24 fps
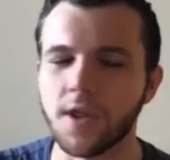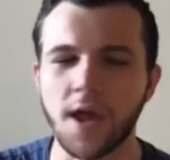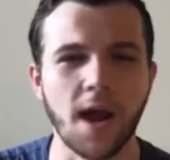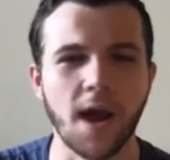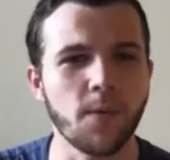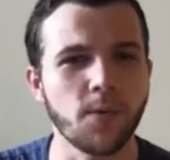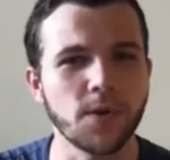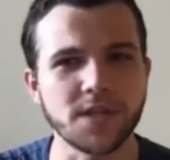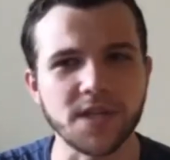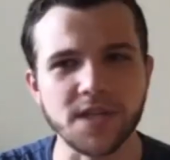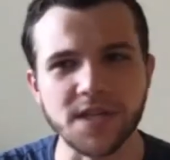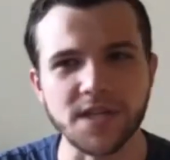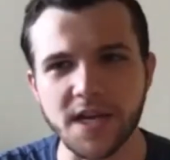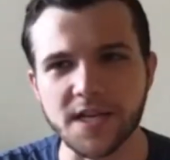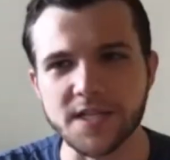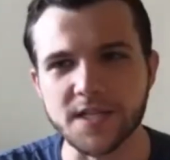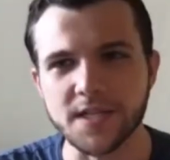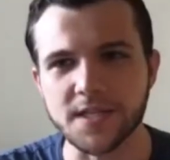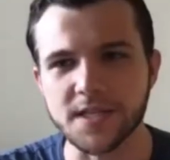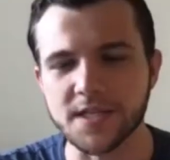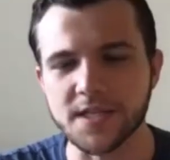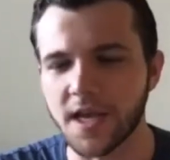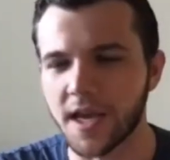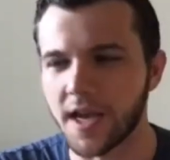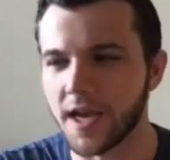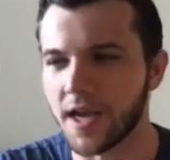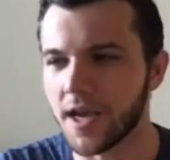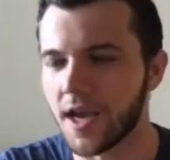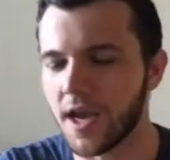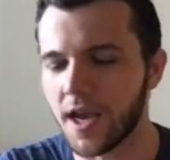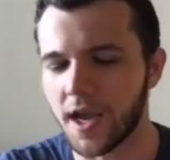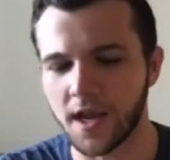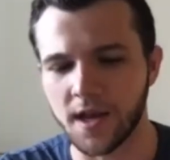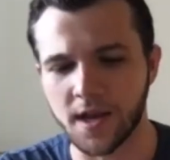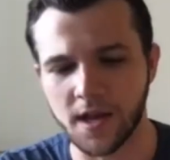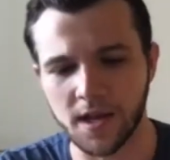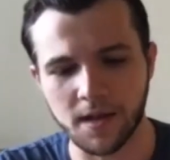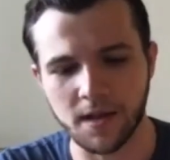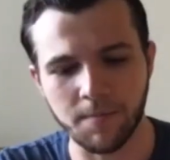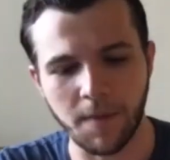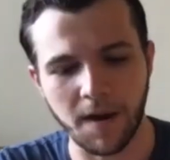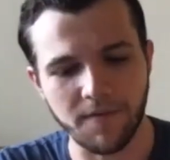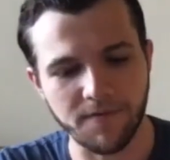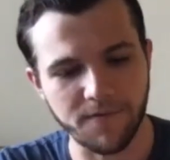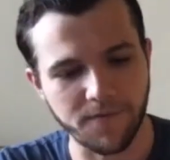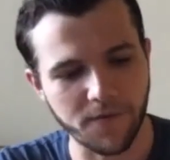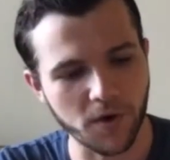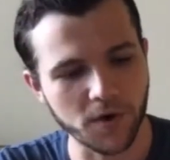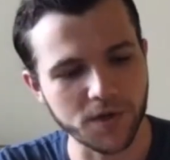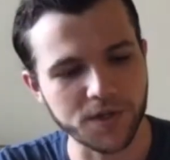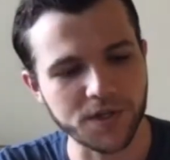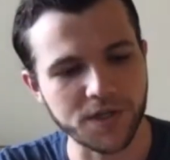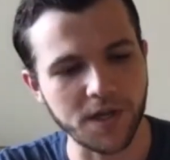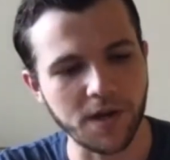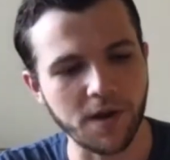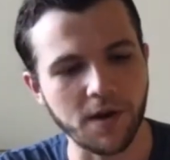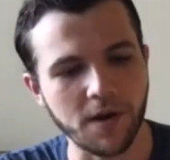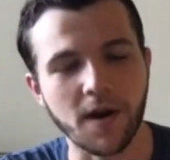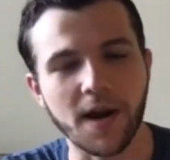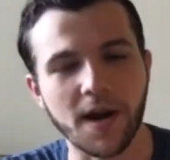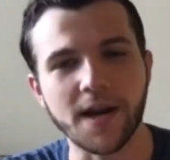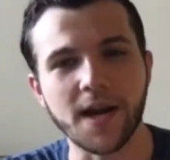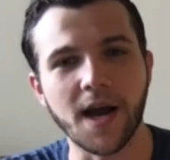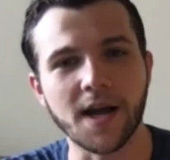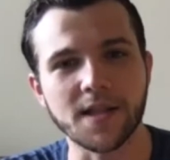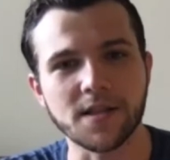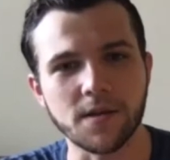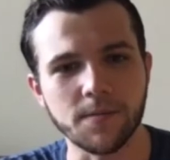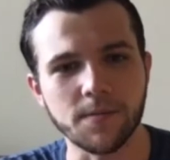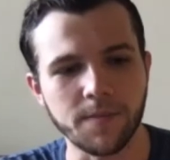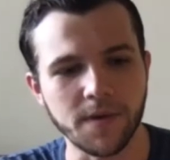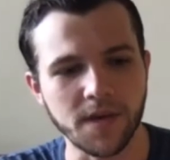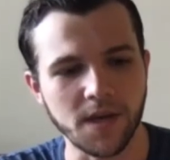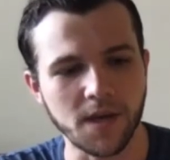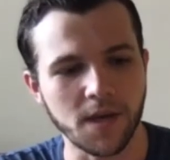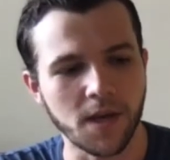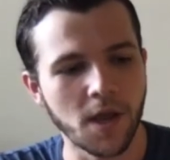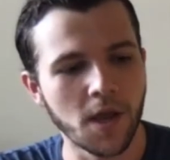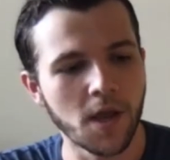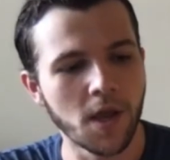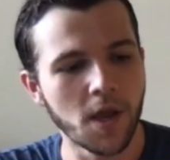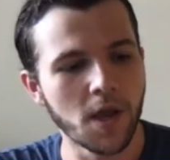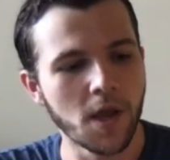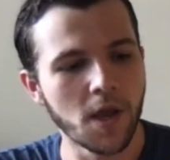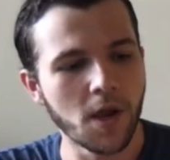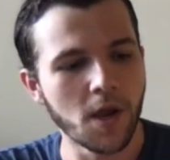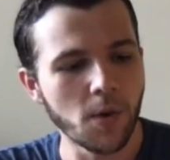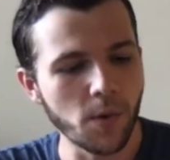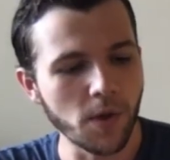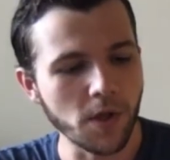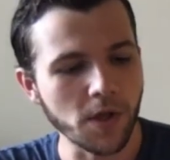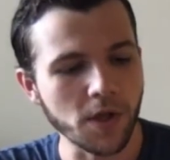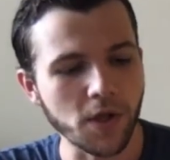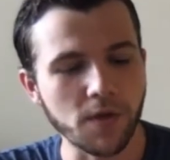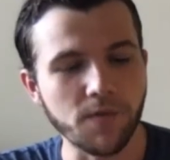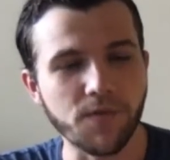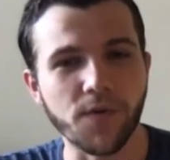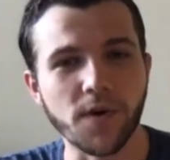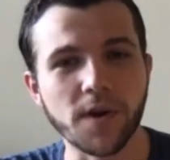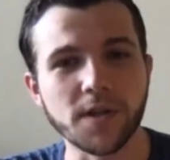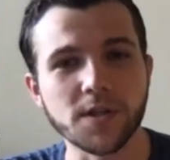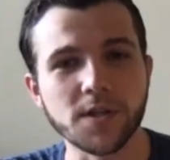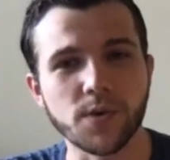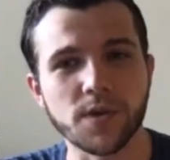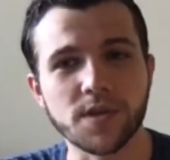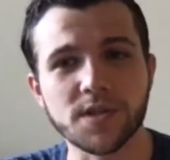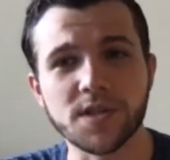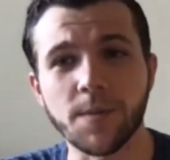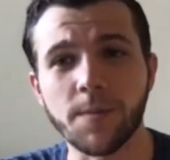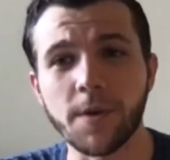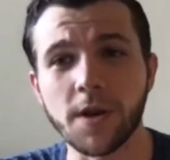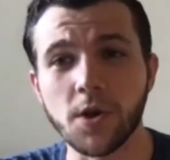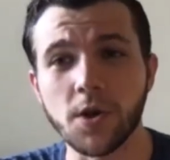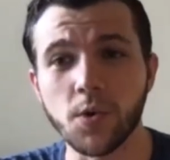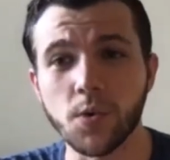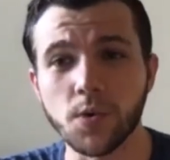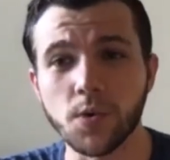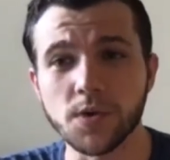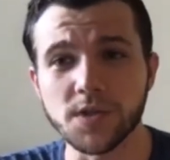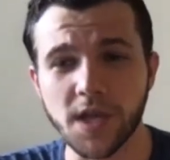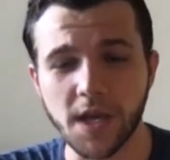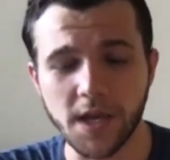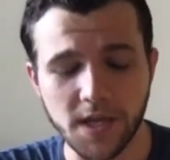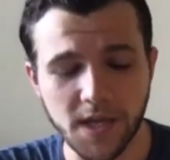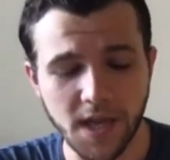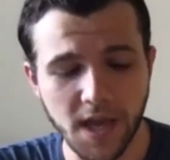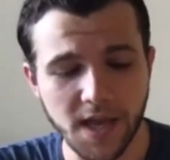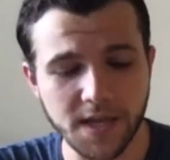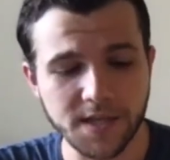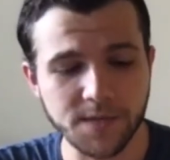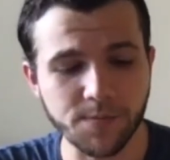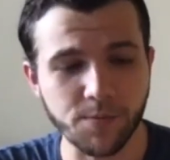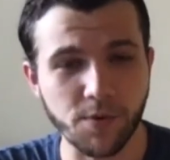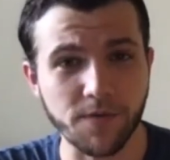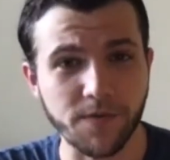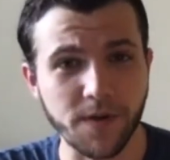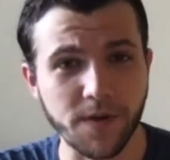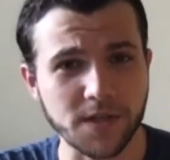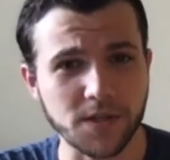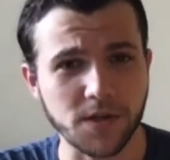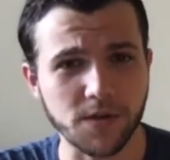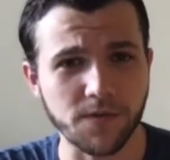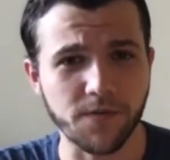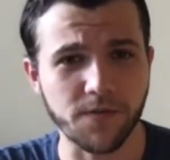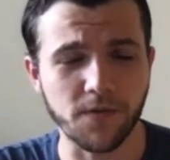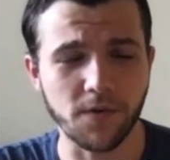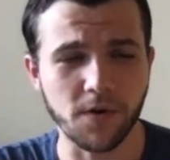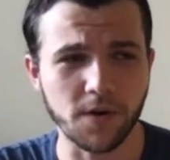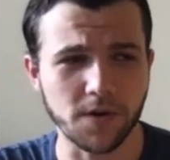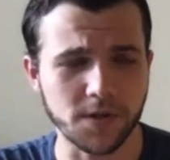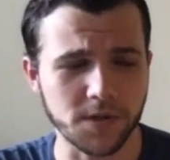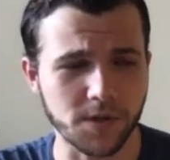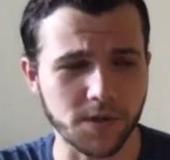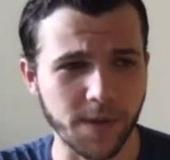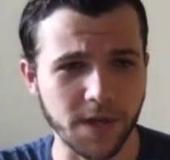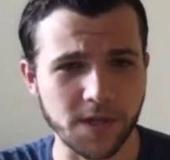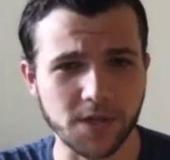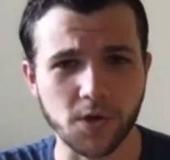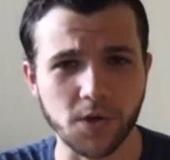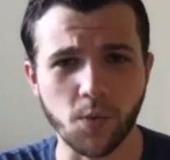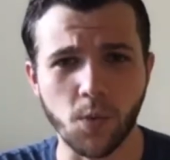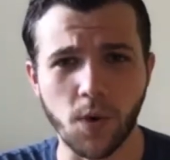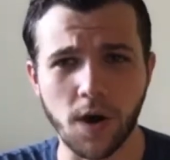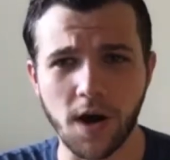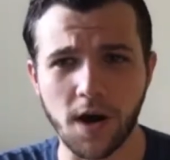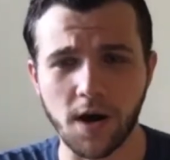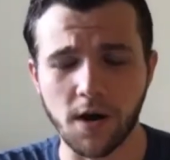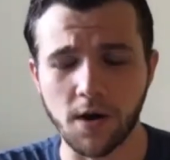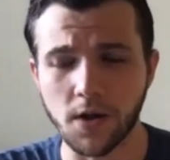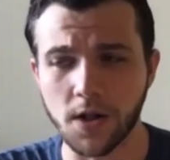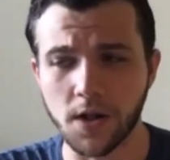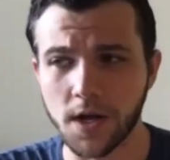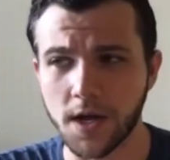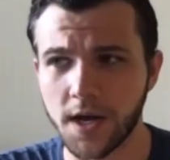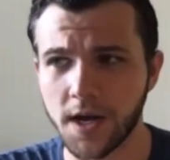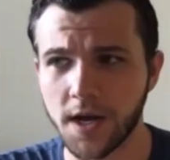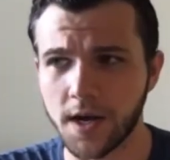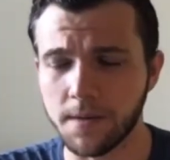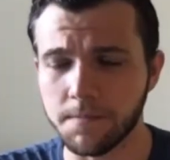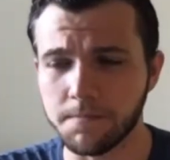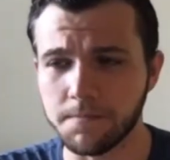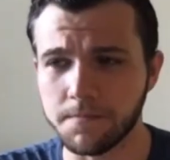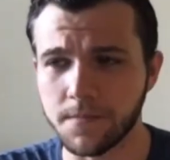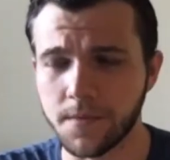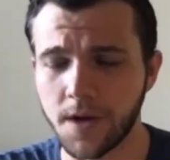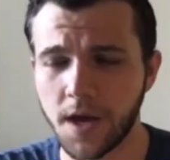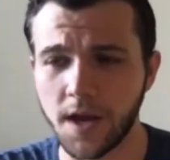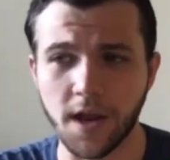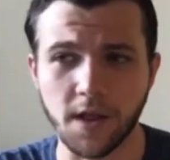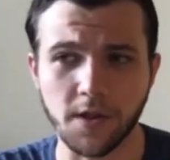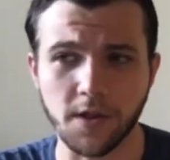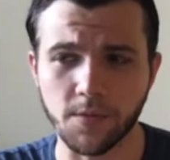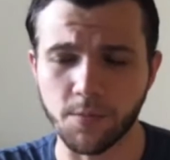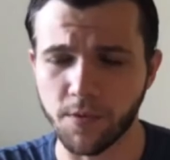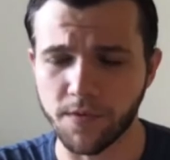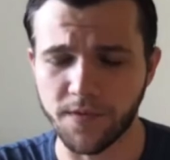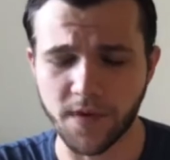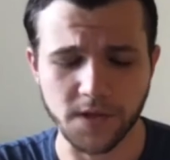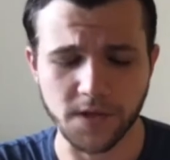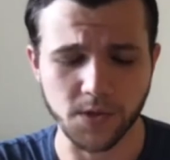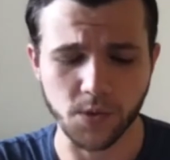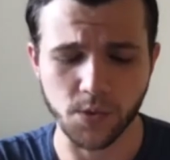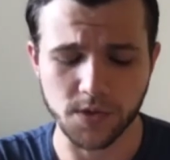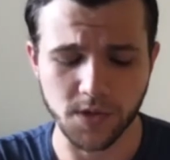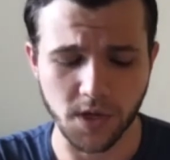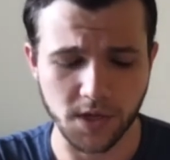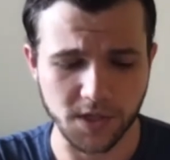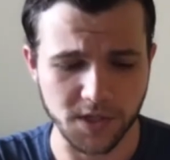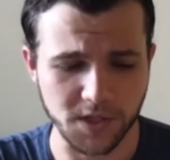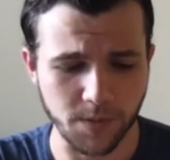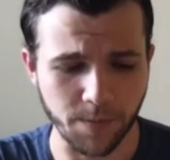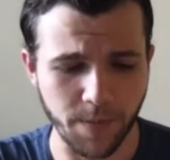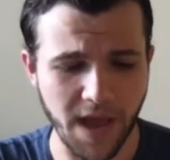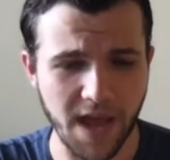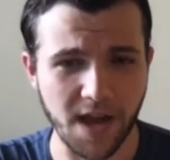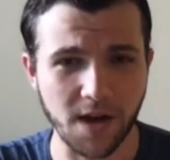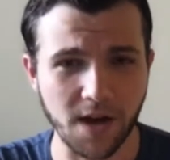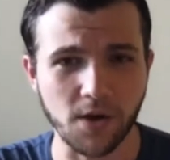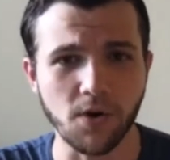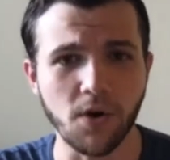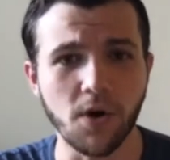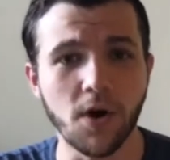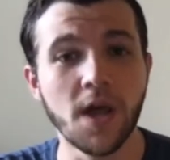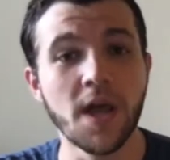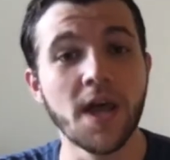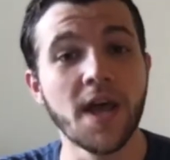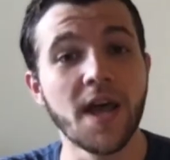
I went to Texas State, and in my first year, I got to be really good friends with somebody who was a guest professor for a semester while um, another professor was on sabbatical.